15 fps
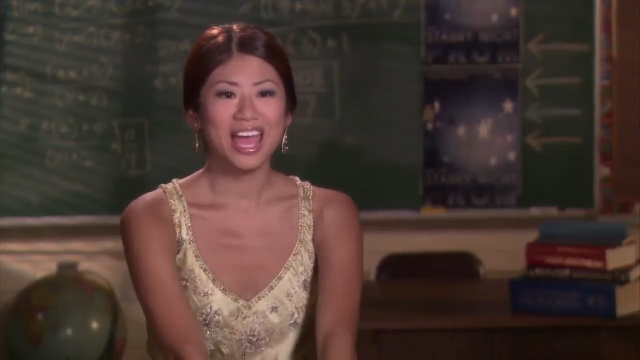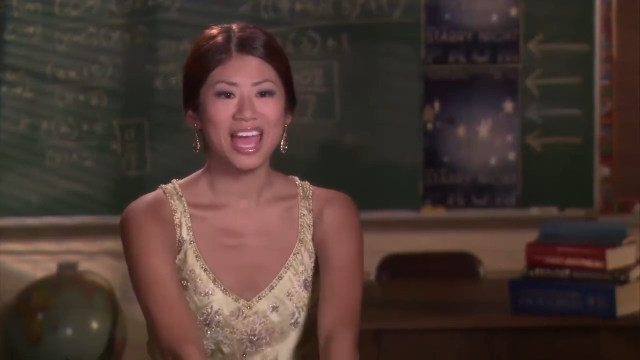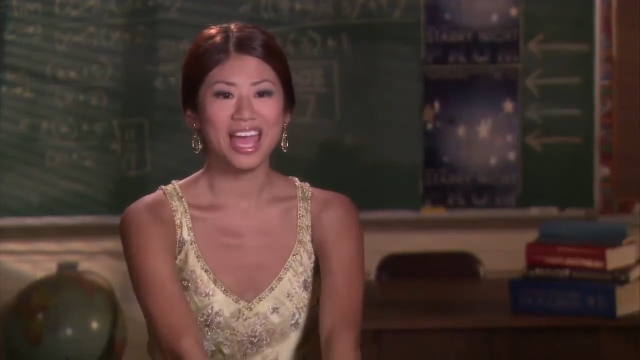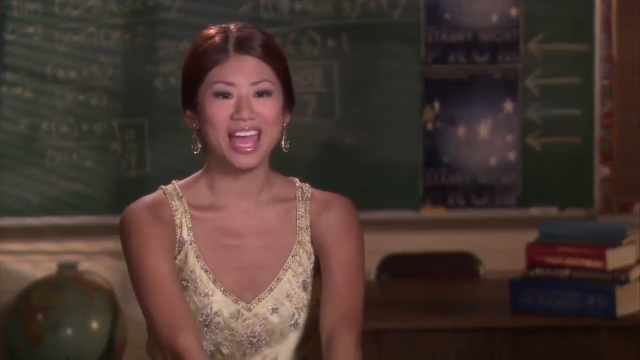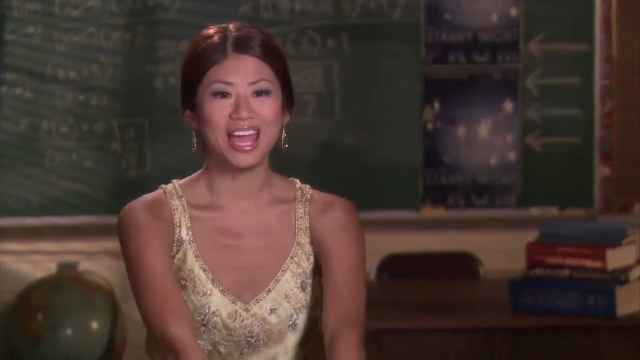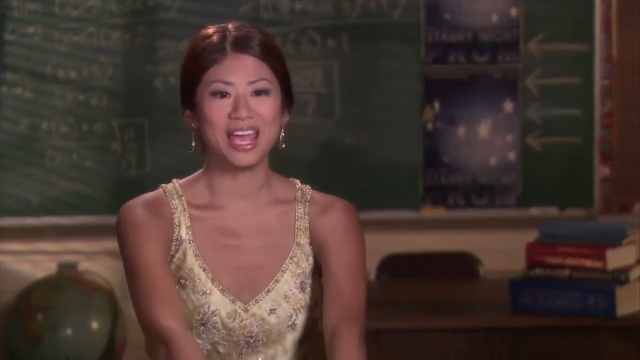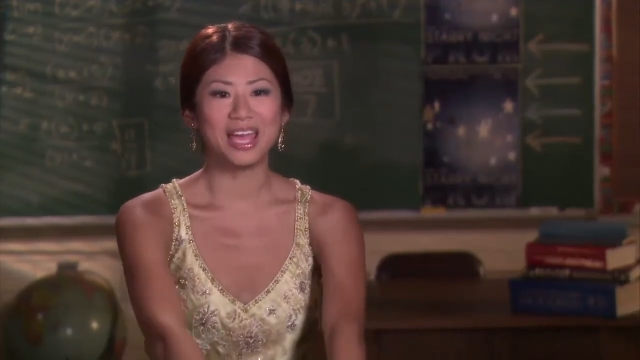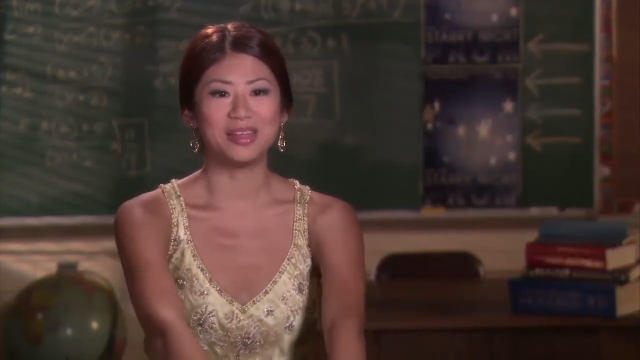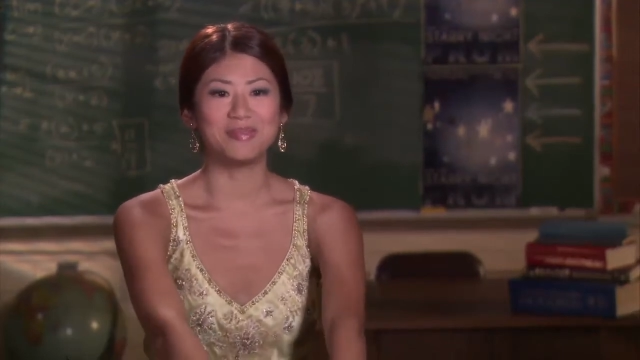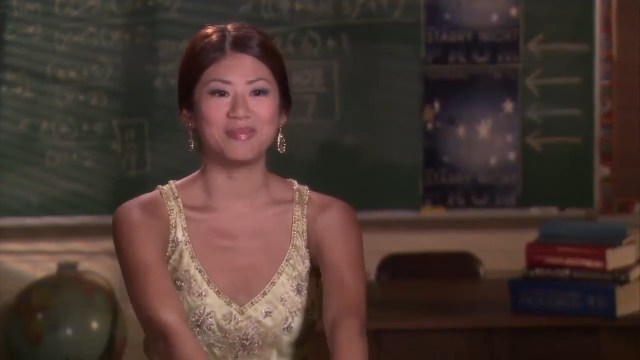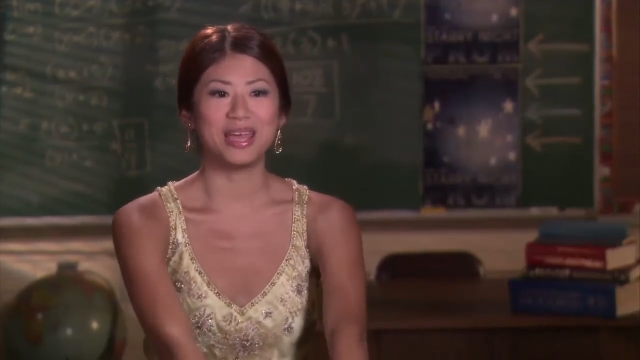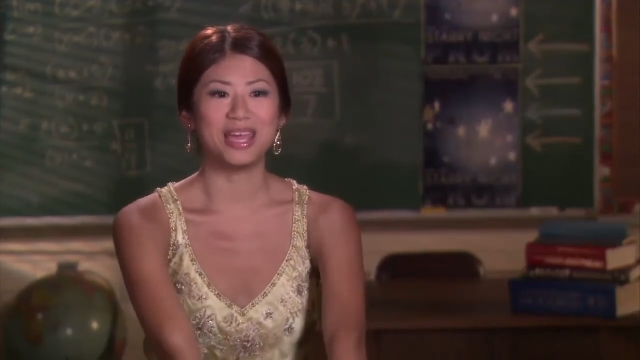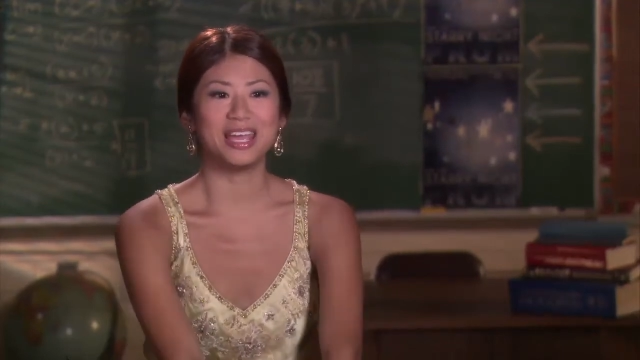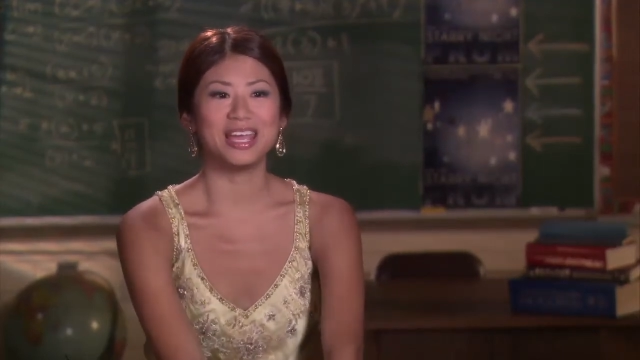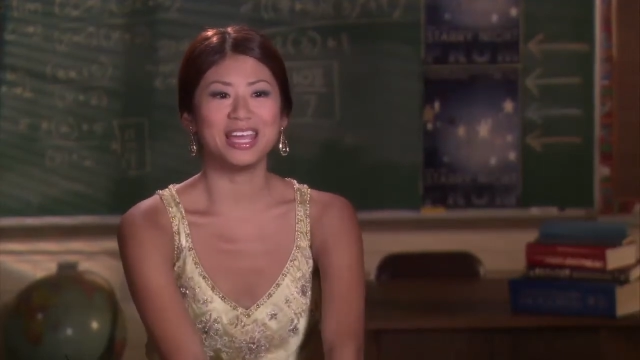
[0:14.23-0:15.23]
And
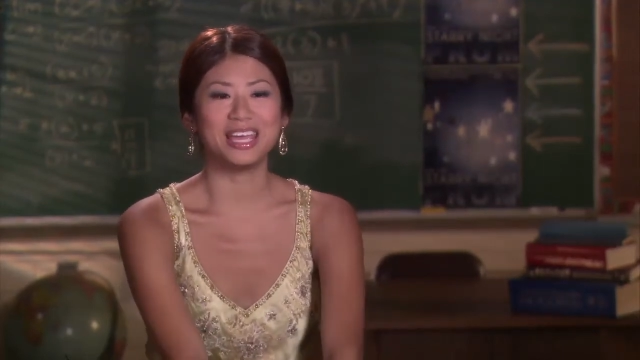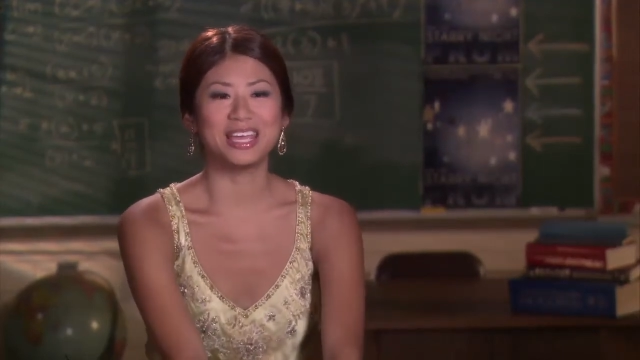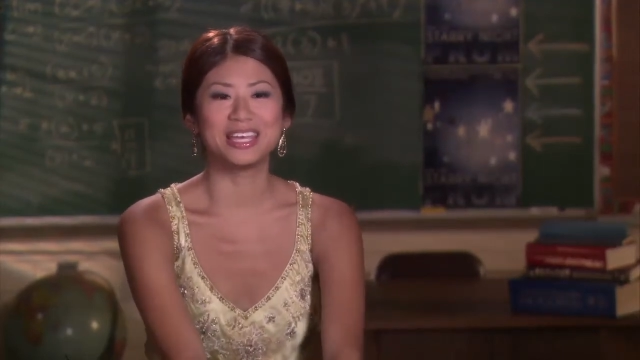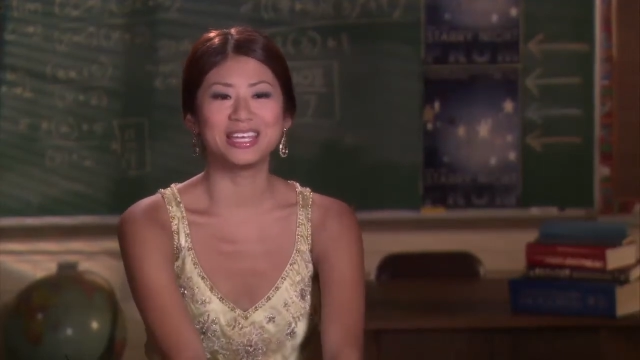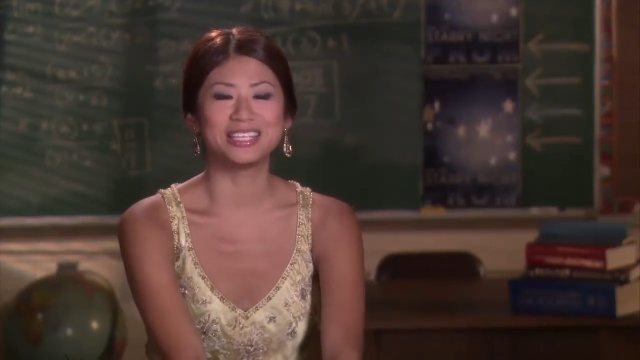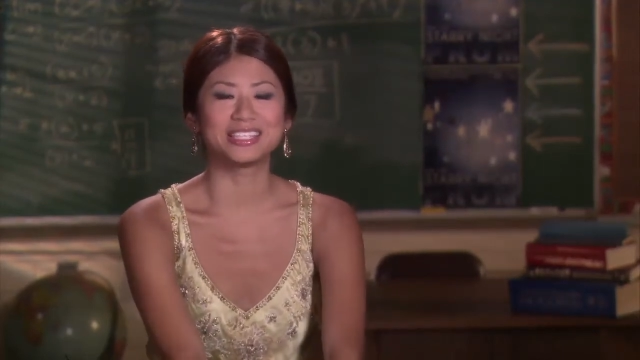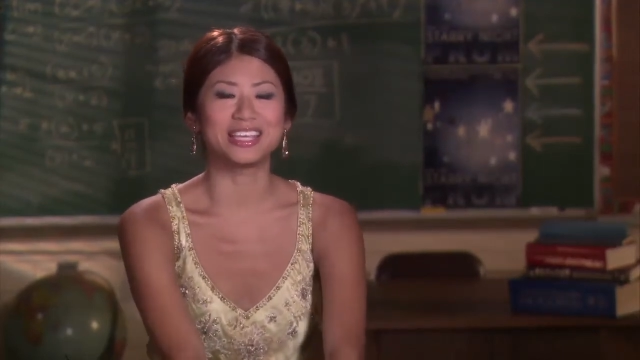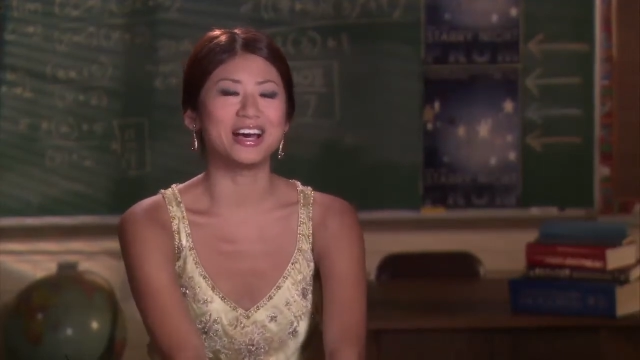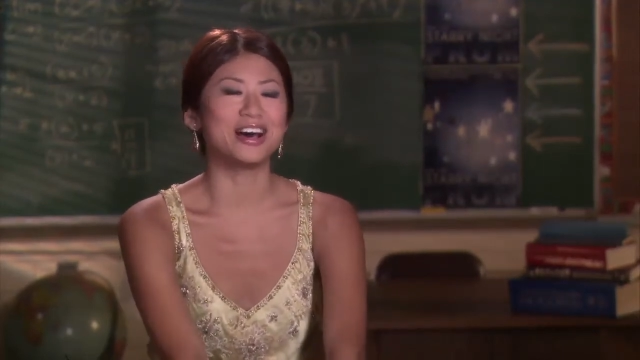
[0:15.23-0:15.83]
May is